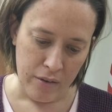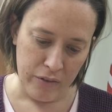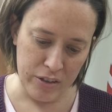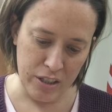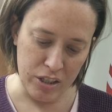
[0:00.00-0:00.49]

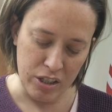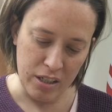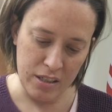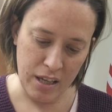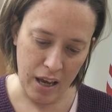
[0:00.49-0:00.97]
physician
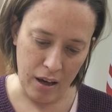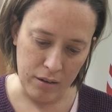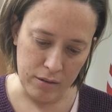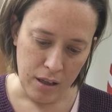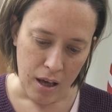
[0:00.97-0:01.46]
in
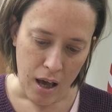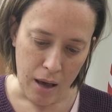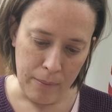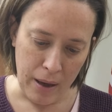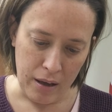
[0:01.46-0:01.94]
town
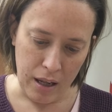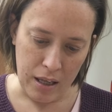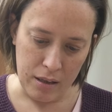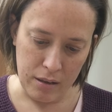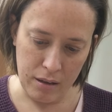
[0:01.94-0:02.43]
about
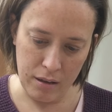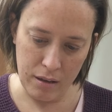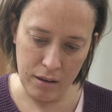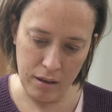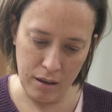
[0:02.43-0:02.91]
a
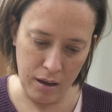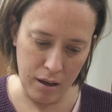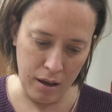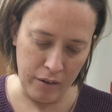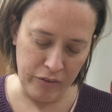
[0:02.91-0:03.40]

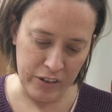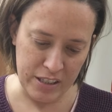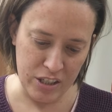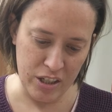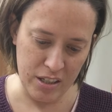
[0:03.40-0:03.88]

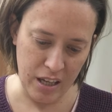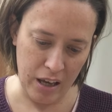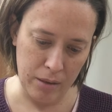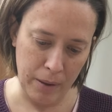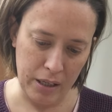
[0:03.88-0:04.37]

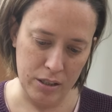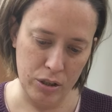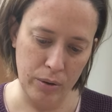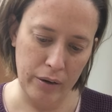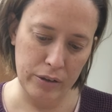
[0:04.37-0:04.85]

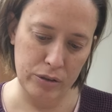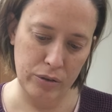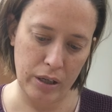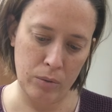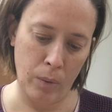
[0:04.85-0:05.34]
2-hour
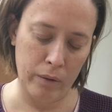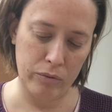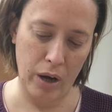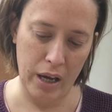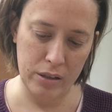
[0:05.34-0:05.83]
train
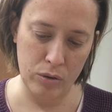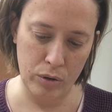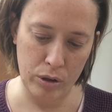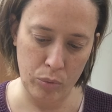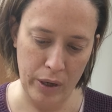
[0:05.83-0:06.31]
ride
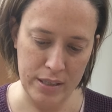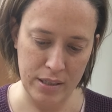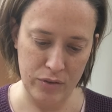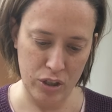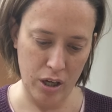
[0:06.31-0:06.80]
northwest
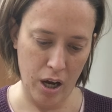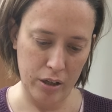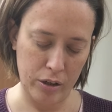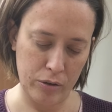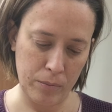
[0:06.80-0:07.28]
of
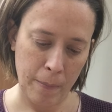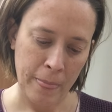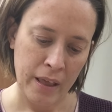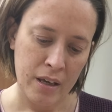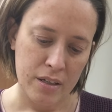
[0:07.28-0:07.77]
Chicago.
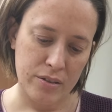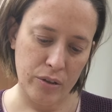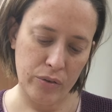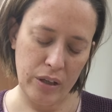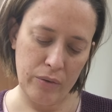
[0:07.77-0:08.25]

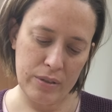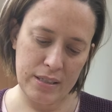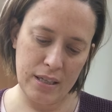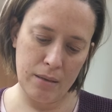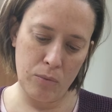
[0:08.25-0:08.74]
Soon he was
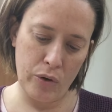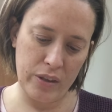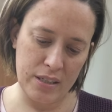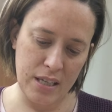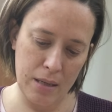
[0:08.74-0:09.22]
seeing more
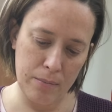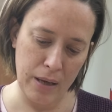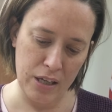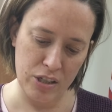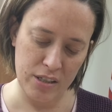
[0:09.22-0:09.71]
than 10
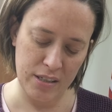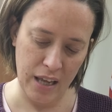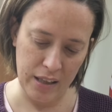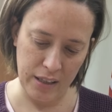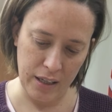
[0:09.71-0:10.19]
patients
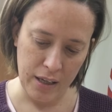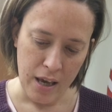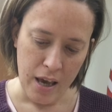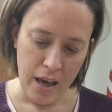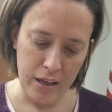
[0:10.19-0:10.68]
daily,
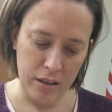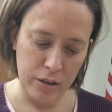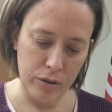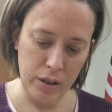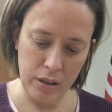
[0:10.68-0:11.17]

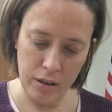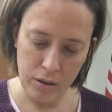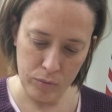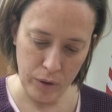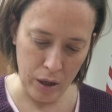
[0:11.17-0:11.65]
including
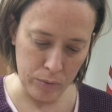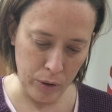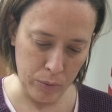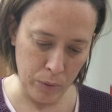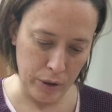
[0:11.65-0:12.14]

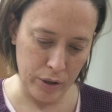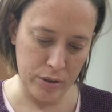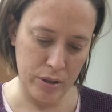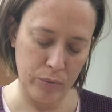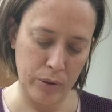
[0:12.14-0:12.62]
railroad
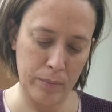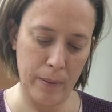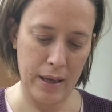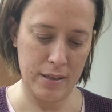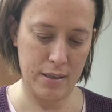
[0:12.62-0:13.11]
workers who were
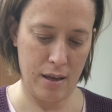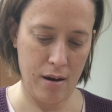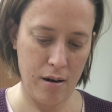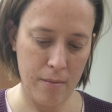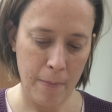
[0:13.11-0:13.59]
based
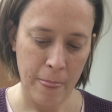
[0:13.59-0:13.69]
there.